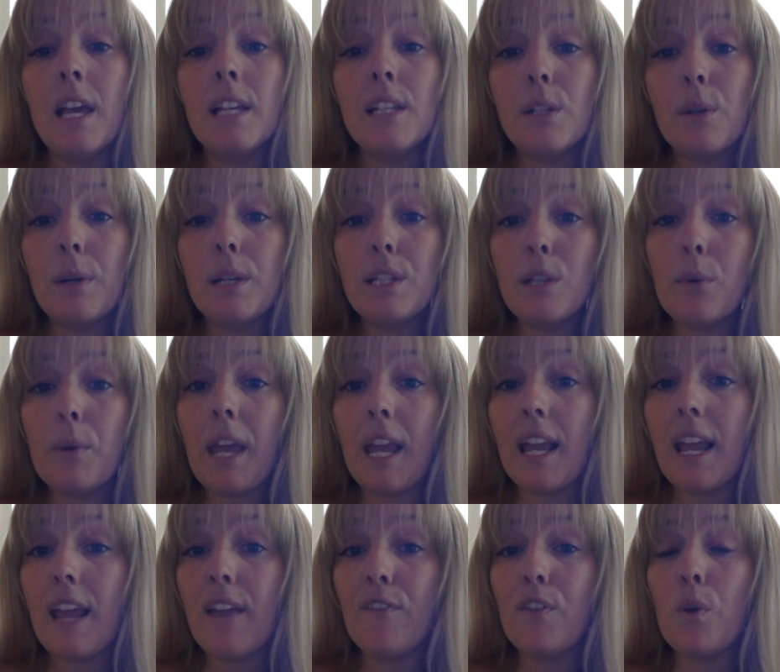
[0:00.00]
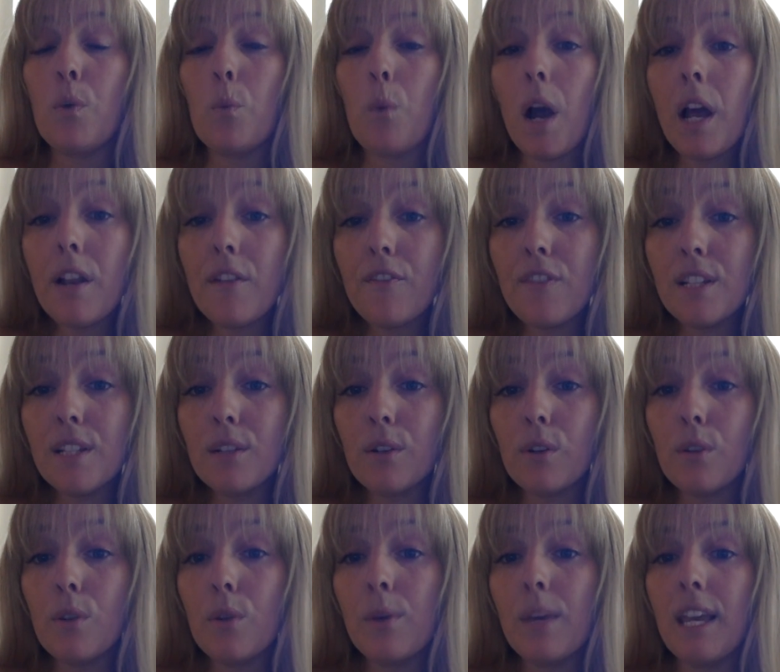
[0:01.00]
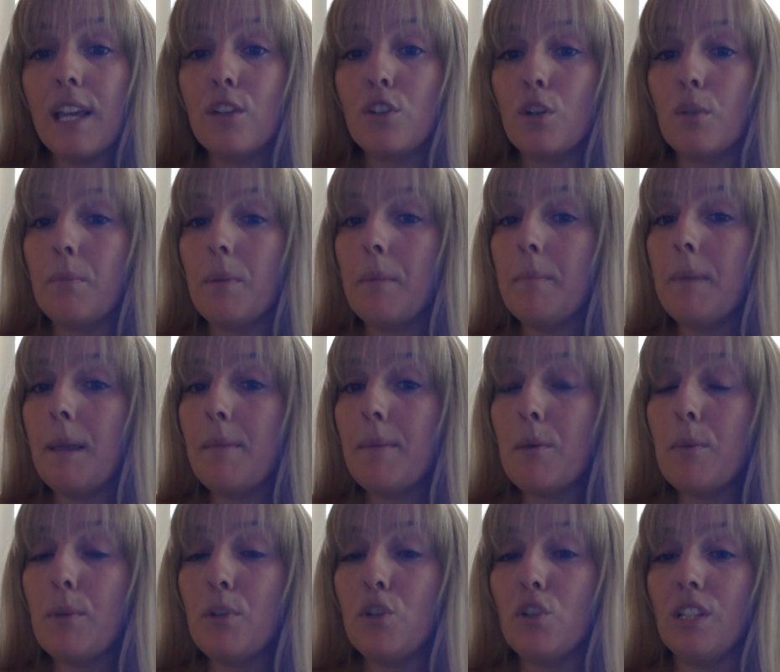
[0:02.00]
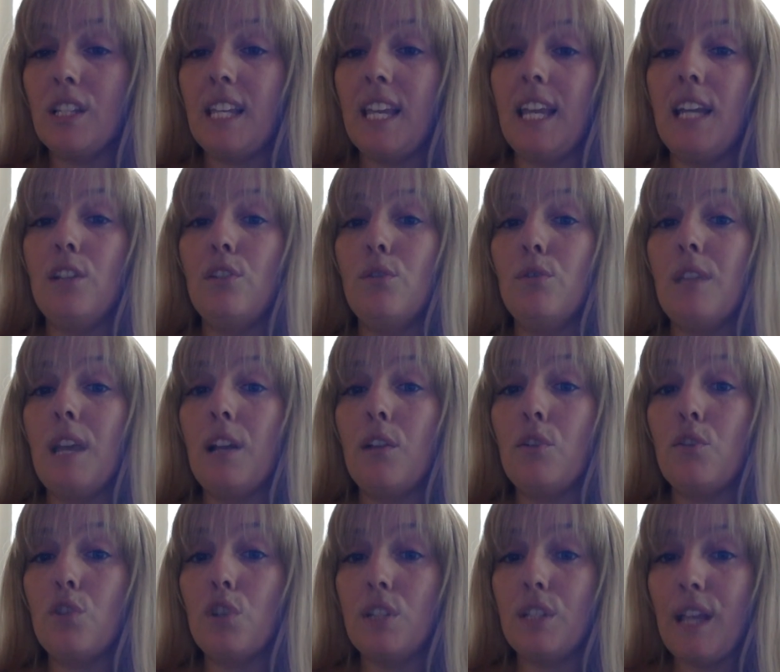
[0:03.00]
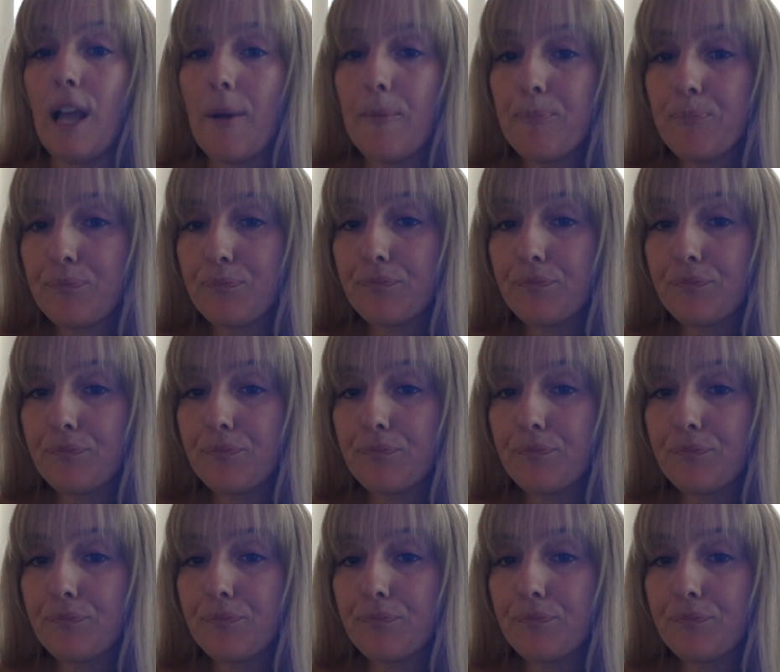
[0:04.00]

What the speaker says: So it's okay if you want a physical location, but maybe we just can't do that just yet.